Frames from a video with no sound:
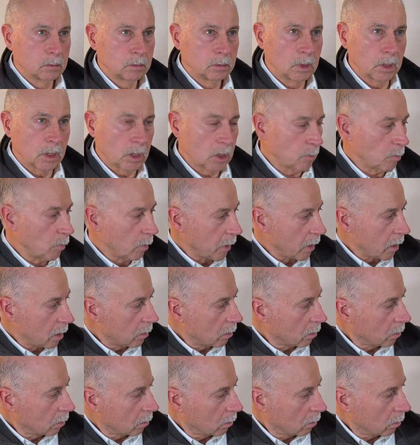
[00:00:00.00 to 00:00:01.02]

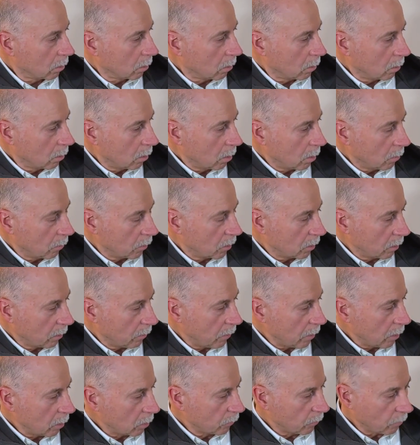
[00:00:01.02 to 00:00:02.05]
explain
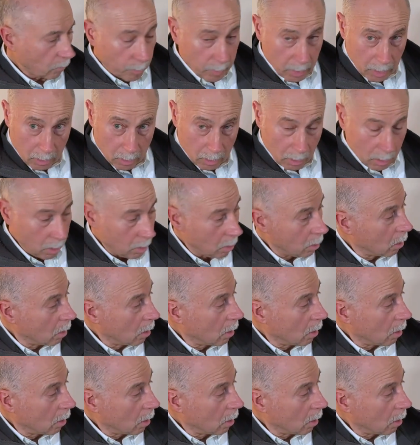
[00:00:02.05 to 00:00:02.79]
things from here.